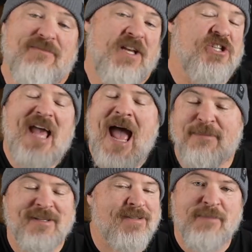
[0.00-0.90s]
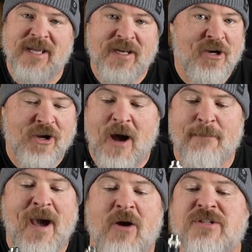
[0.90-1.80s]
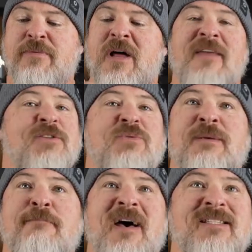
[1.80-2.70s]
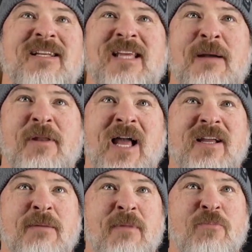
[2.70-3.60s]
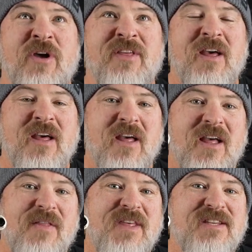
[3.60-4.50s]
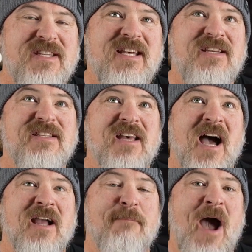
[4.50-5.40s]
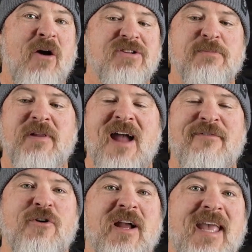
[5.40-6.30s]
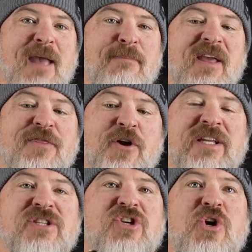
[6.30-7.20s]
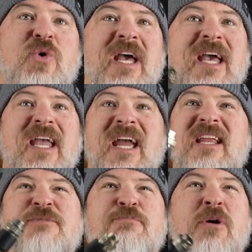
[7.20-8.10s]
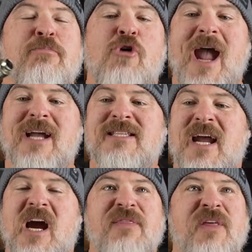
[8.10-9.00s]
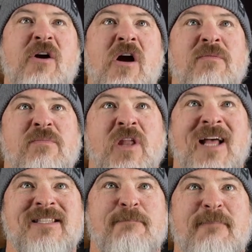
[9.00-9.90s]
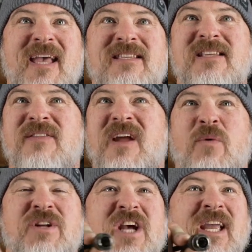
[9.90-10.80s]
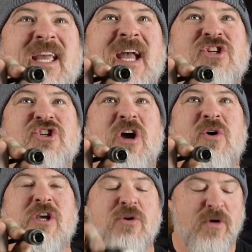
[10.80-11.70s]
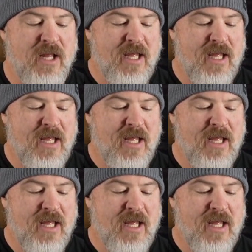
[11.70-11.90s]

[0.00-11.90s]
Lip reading: It just happens to be an intercom power supply. This was the best example I could come up with. This is a power supply for a KP32. It is proprietary. There are lots of pins in there, which I can't show you.